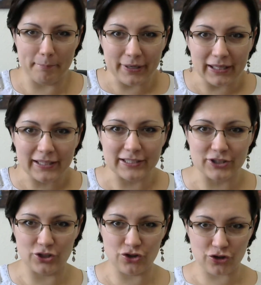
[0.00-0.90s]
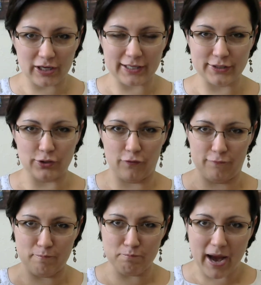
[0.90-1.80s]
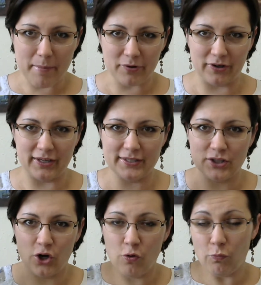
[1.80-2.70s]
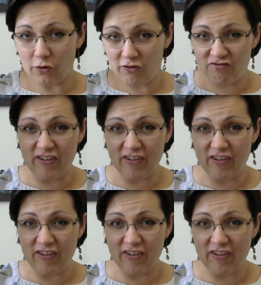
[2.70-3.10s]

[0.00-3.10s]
billions and trillions of memories were